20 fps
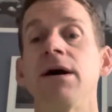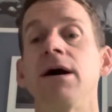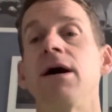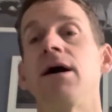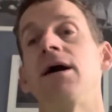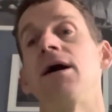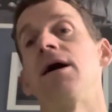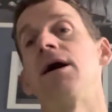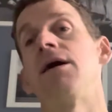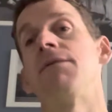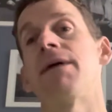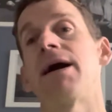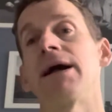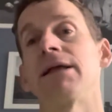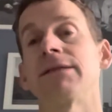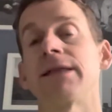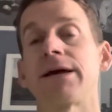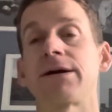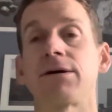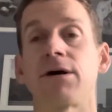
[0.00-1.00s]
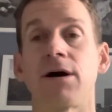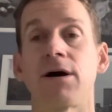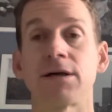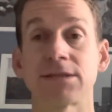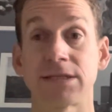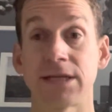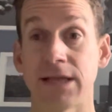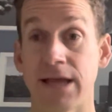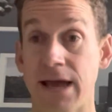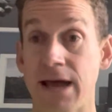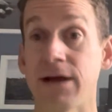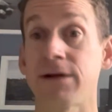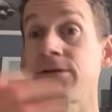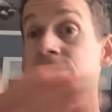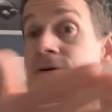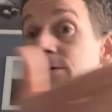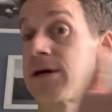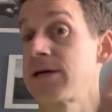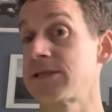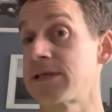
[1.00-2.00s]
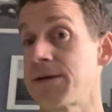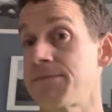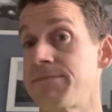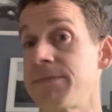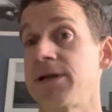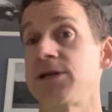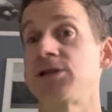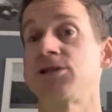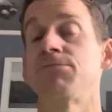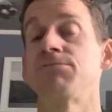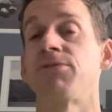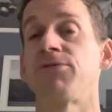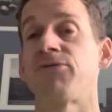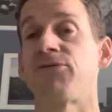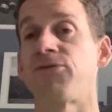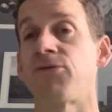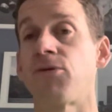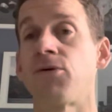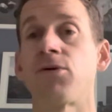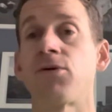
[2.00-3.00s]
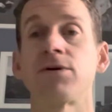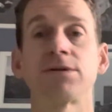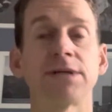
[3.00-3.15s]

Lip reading: I like Austin Ekeler, as I mentioned before,